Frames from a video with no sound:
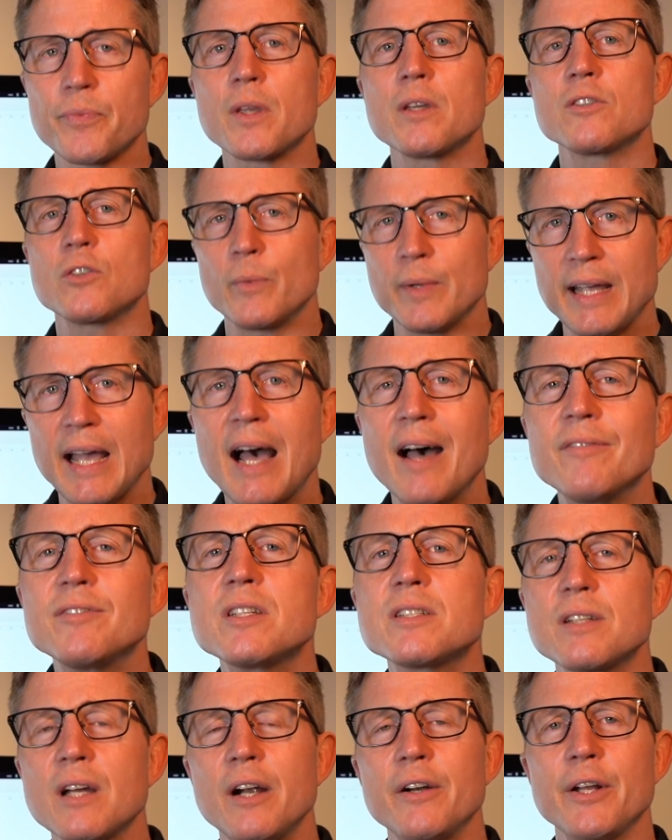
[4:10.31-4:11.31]
So we have
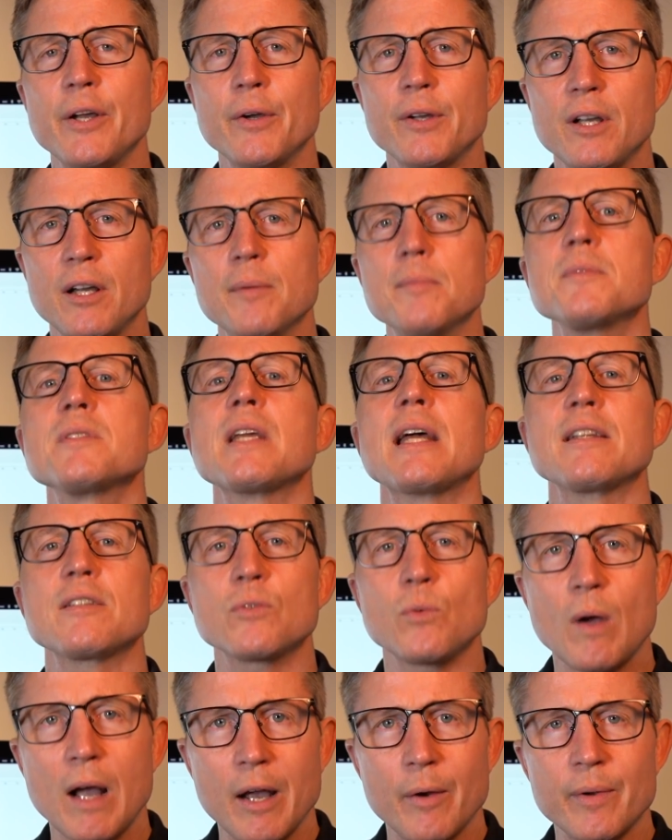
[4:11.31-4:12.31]
desired outcomes. That's
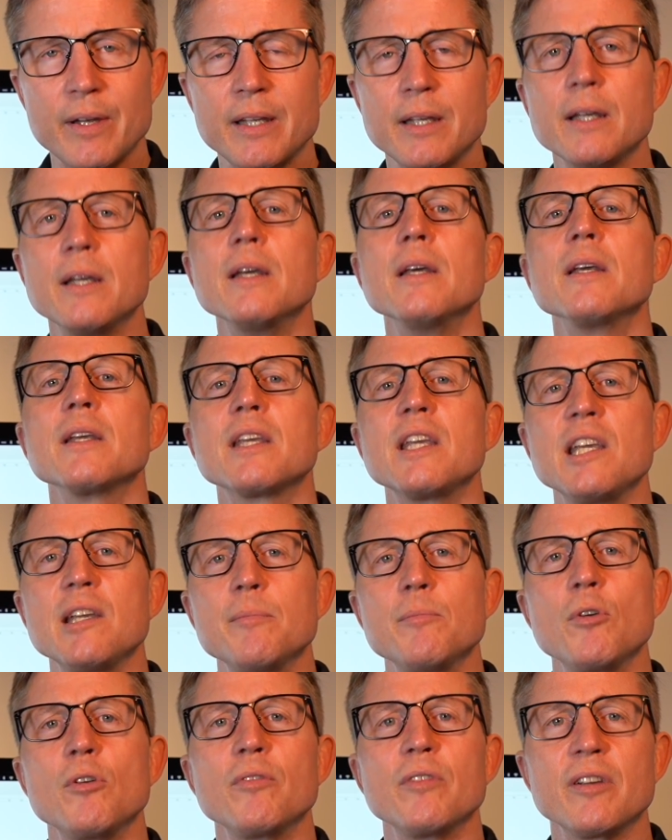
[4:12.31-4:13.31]
why we keep
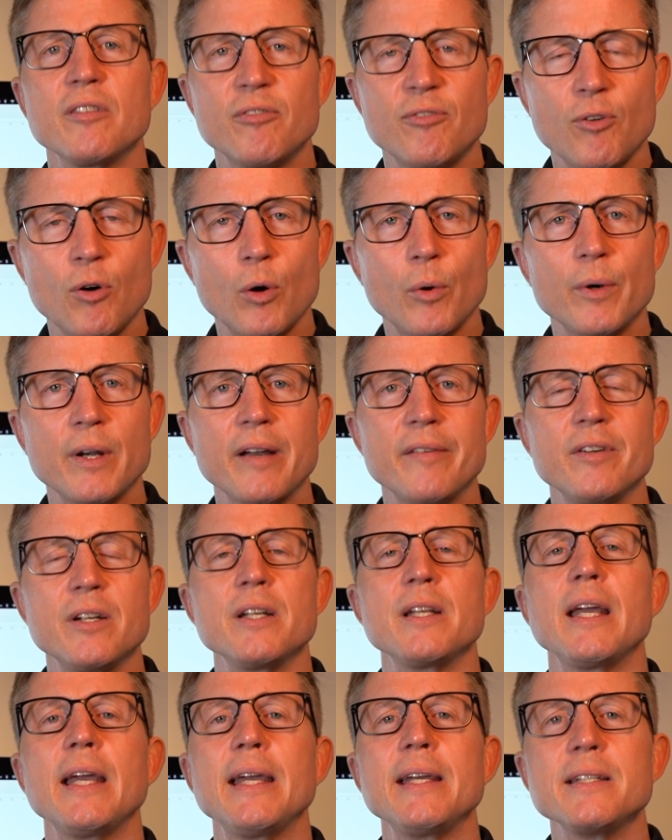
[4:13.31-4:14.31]
moving forward every
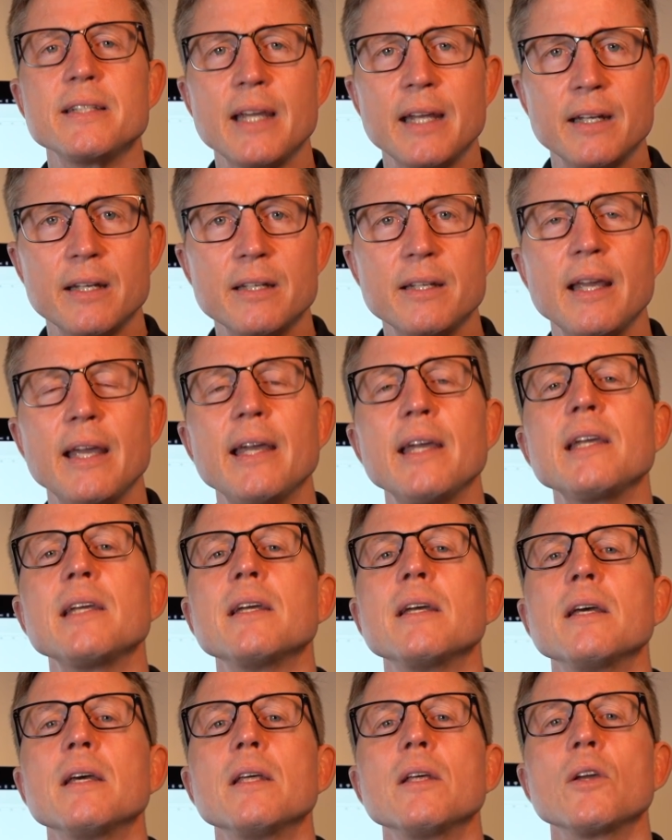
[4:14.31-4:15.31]
day, day to day.
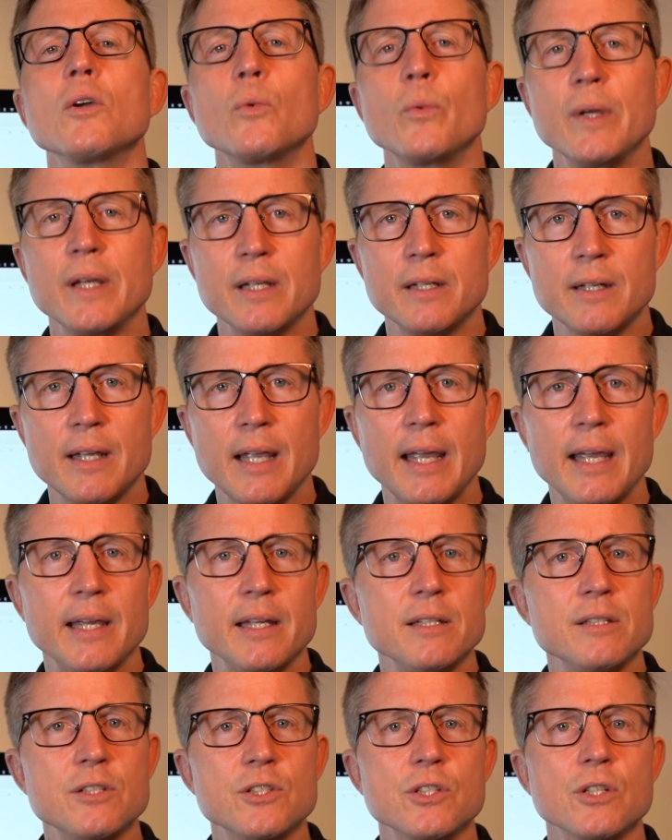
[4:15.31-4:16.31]
We
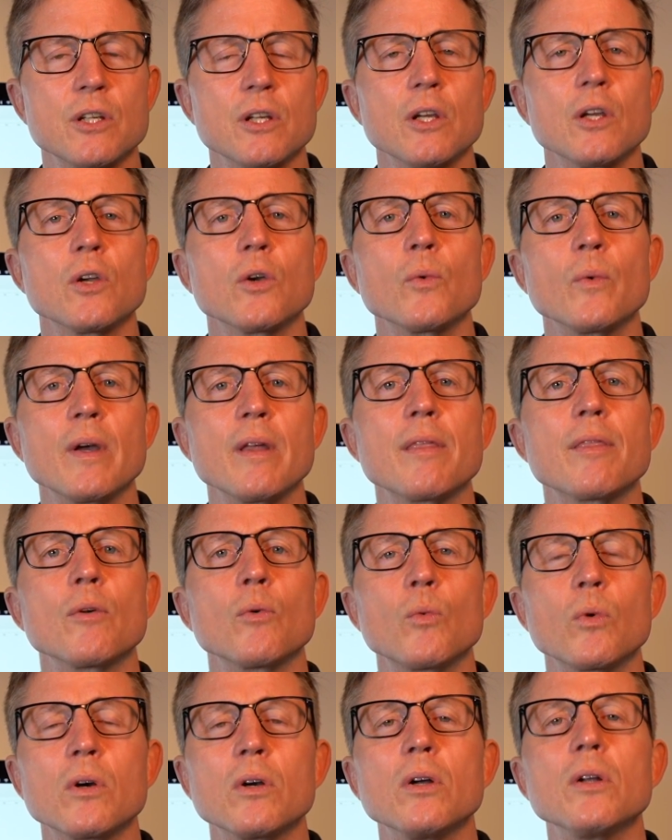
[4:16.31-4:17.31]
engage with the
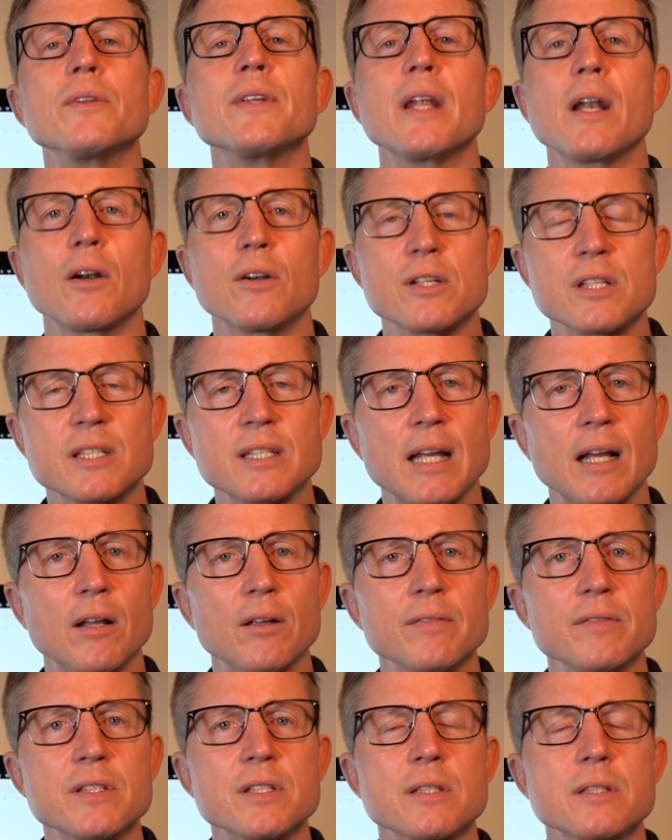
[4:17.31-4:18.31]
world and
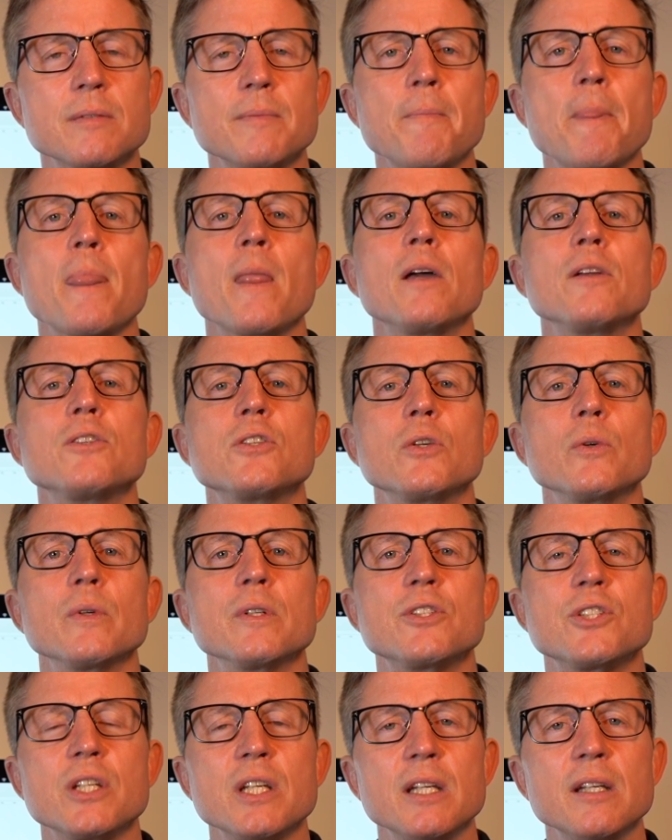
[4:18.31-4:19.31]
ourselves to
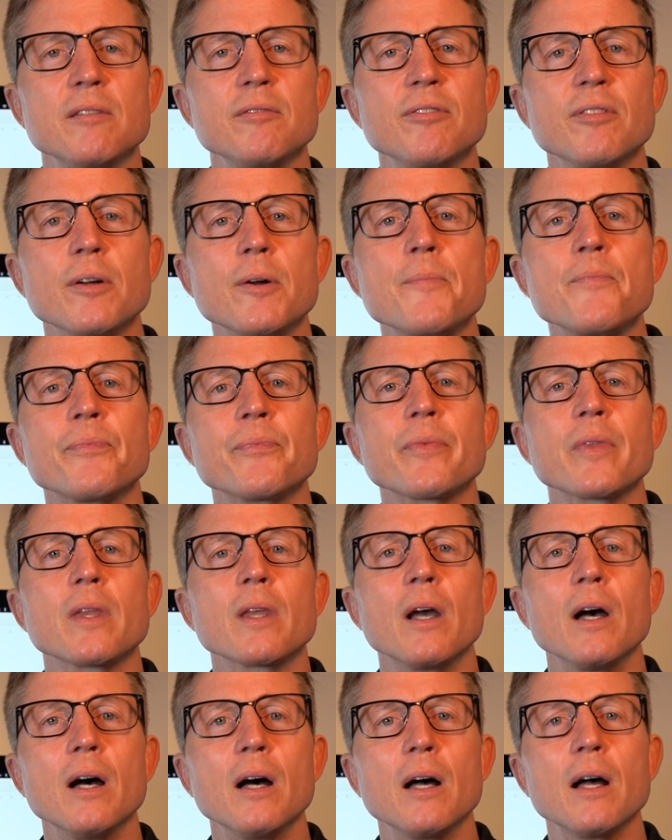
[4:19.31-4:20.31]
achieve
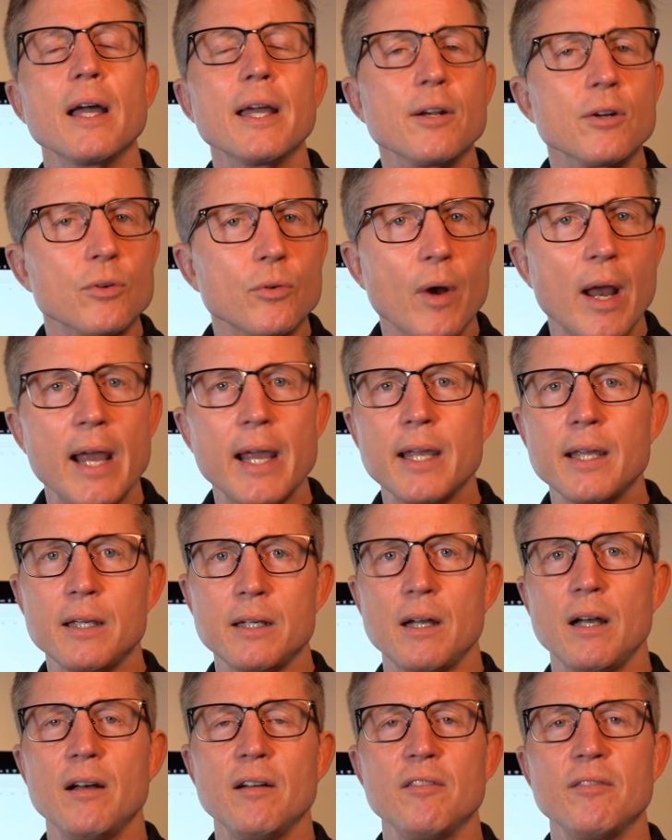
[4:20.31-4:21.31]
an array
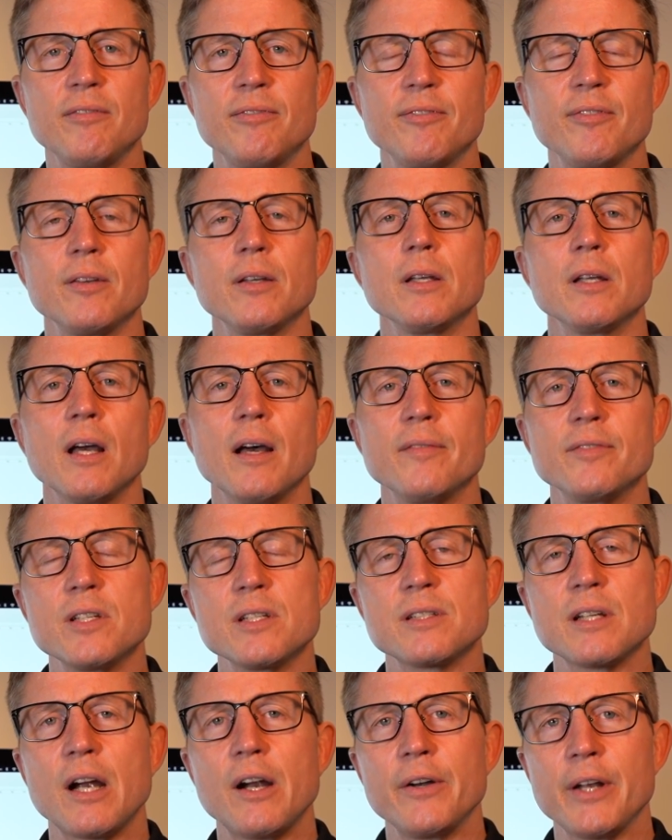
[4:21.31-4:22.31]
of
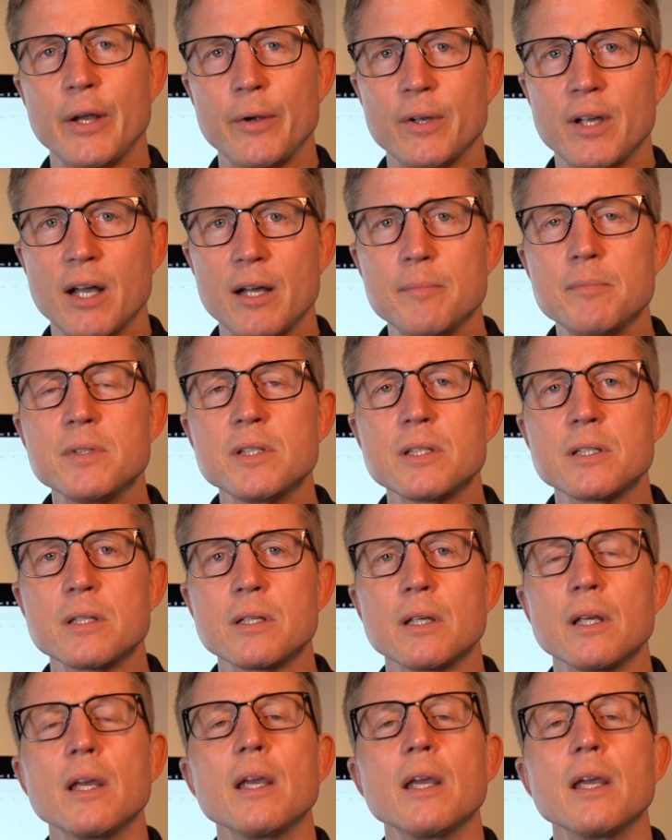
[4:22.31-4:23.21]
desired outcomes.